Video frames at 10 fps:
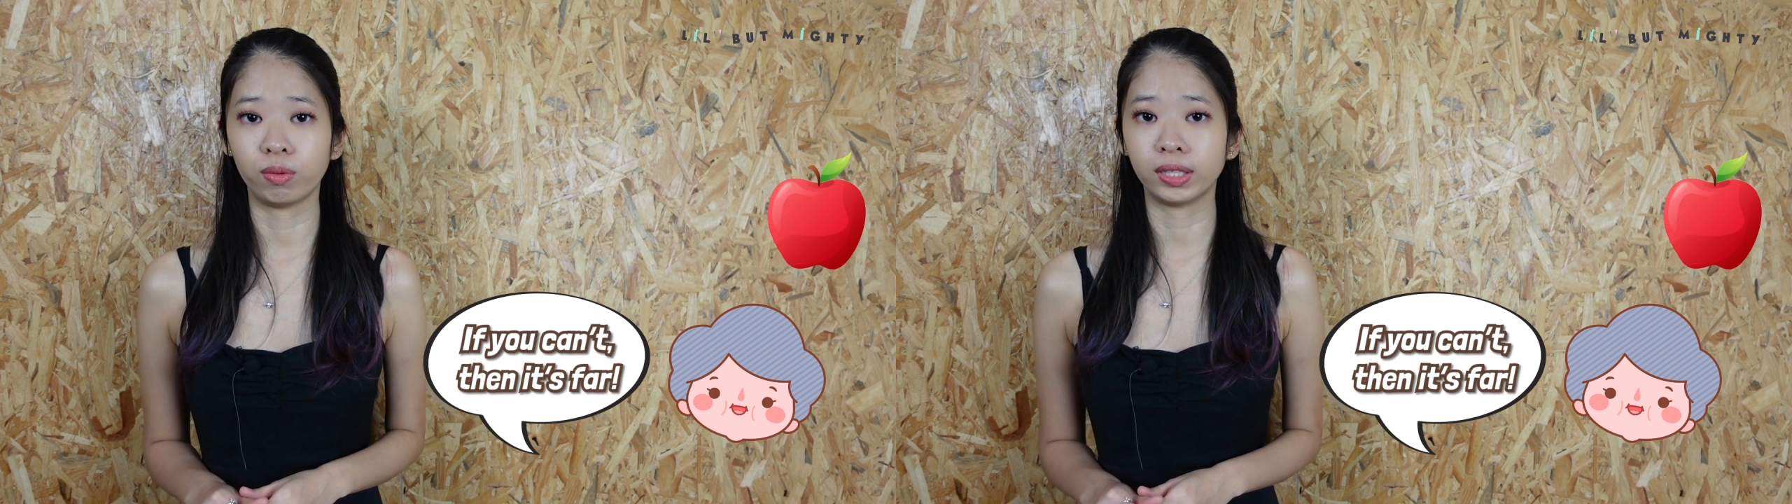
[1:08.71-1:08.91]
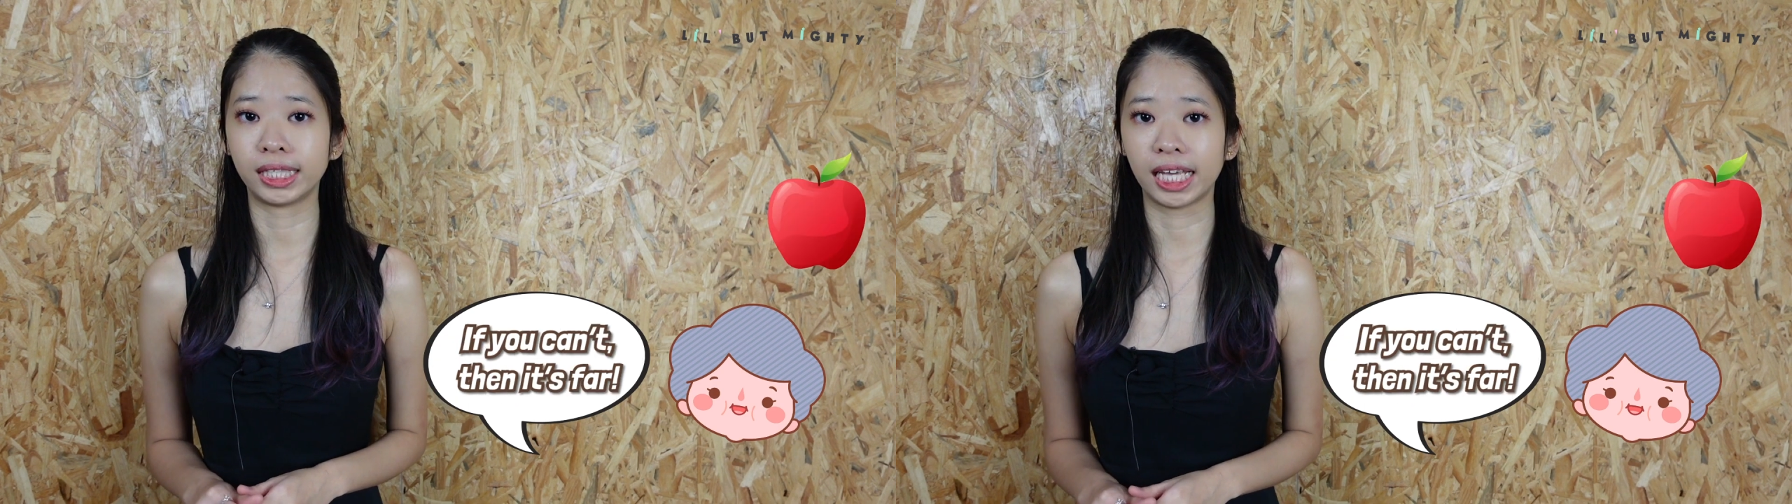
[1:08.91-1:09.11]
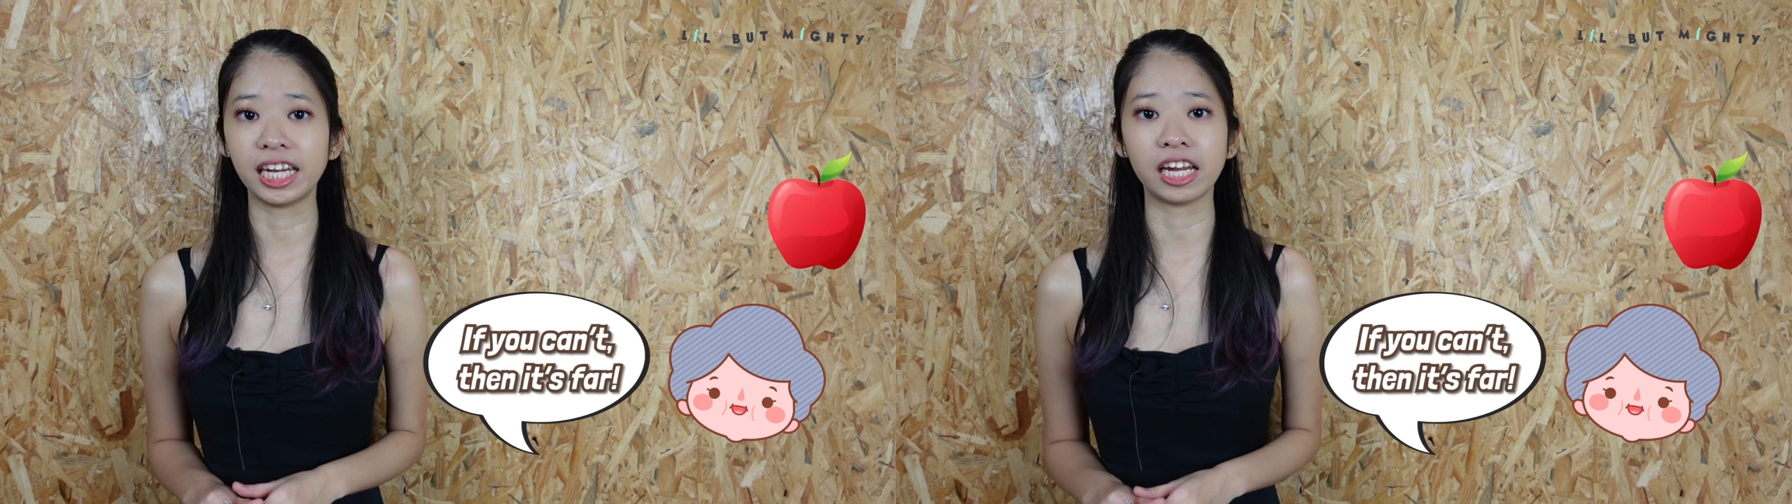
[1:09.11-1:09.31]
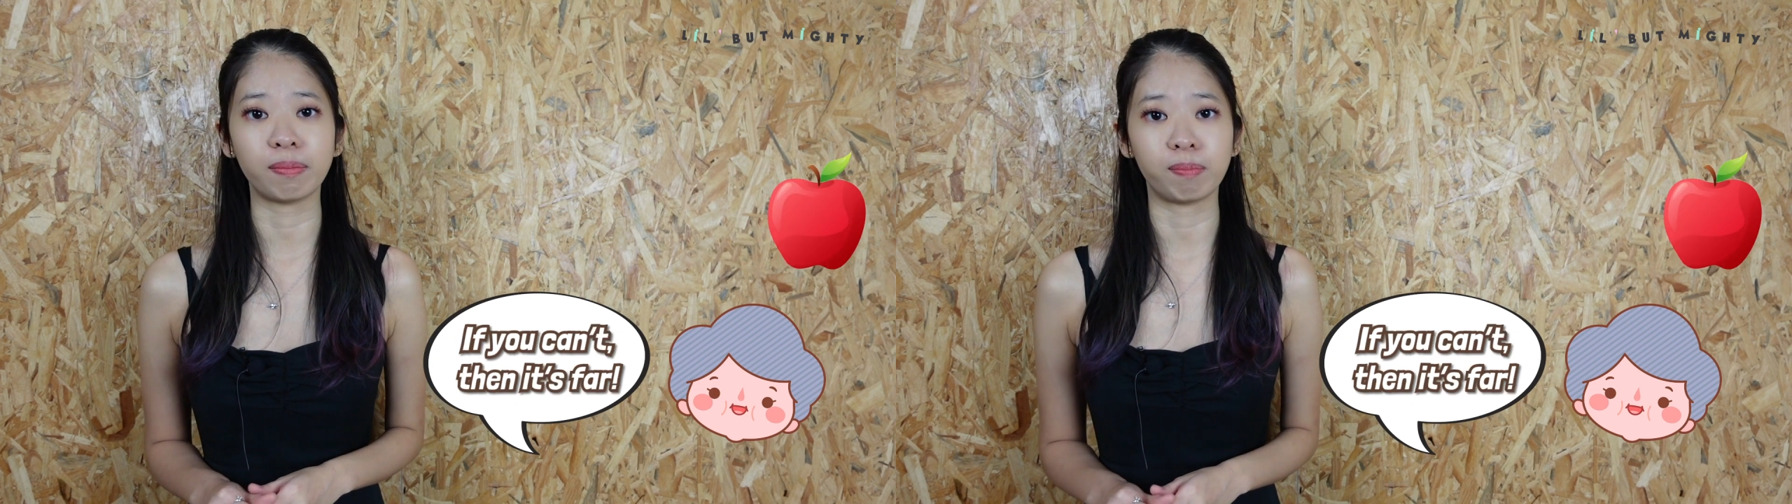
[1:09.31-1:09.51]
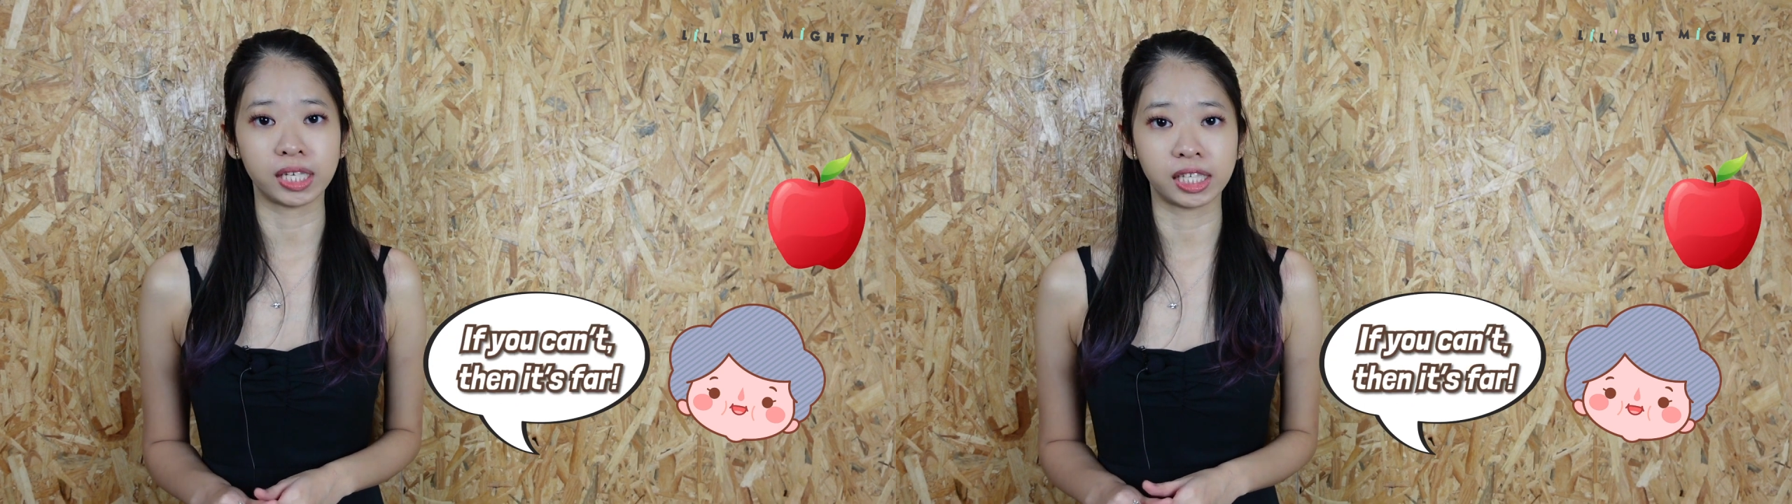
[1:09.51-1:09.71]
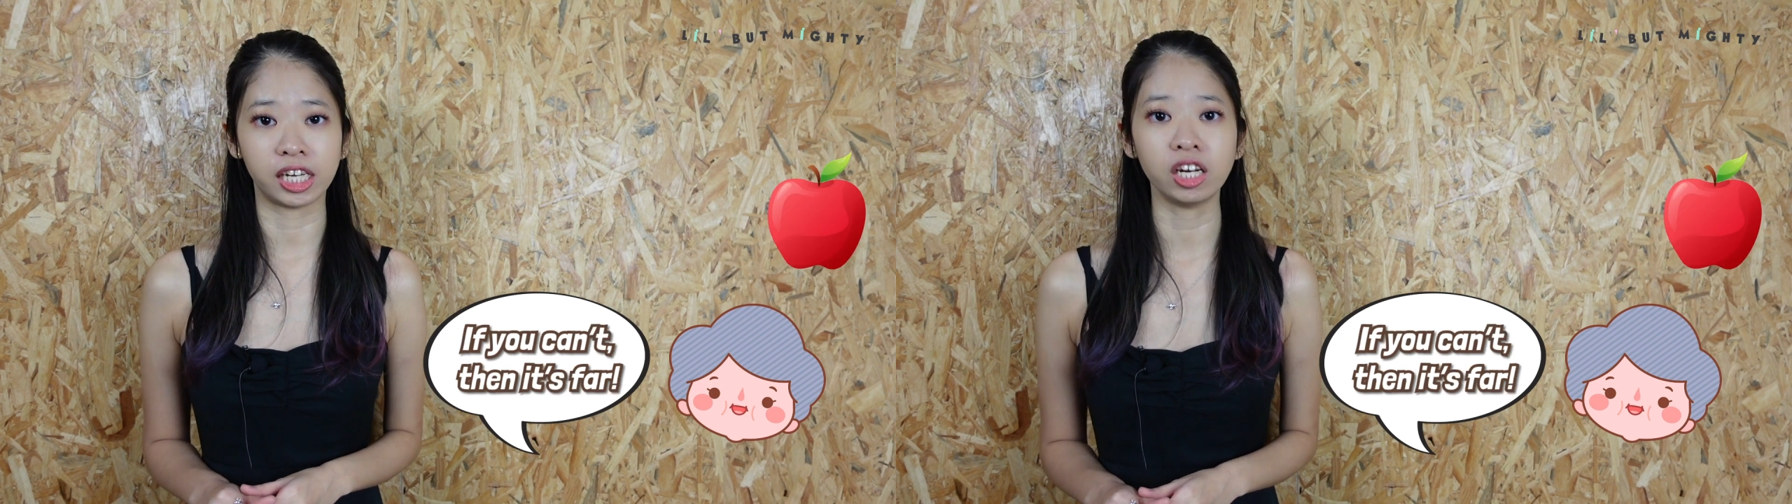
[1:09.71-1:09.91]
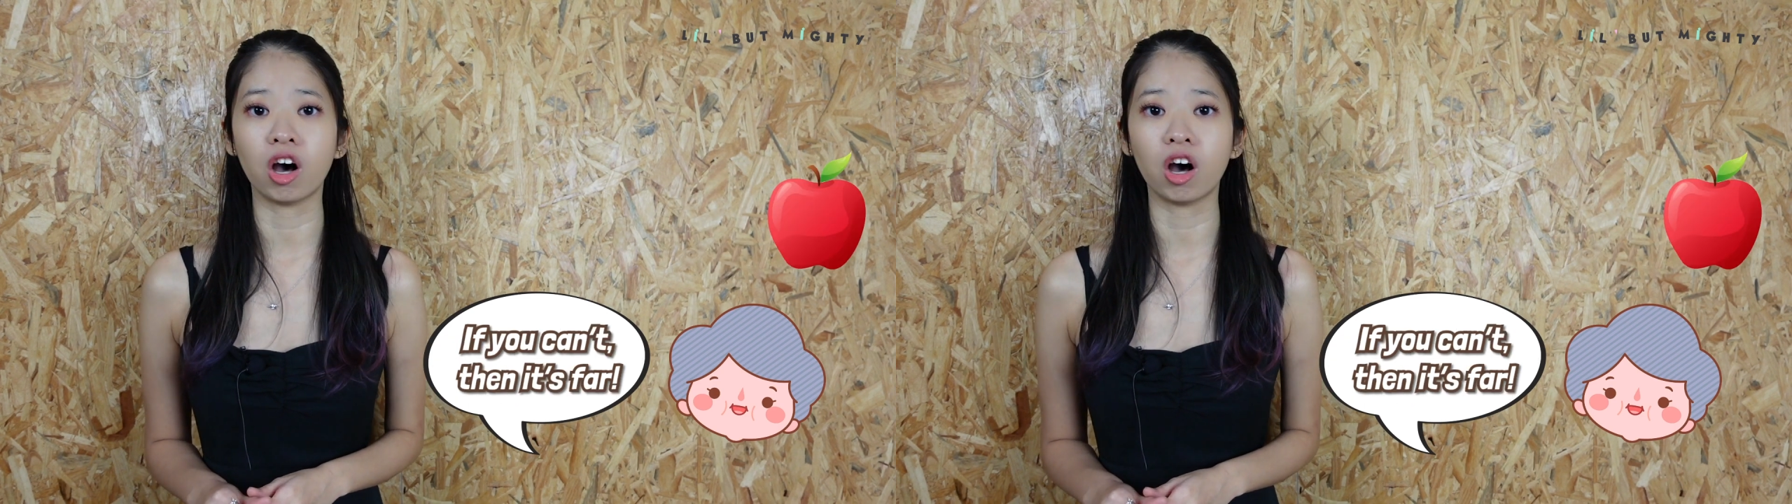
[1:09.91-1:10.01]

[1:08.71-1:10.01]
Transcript: would say that the person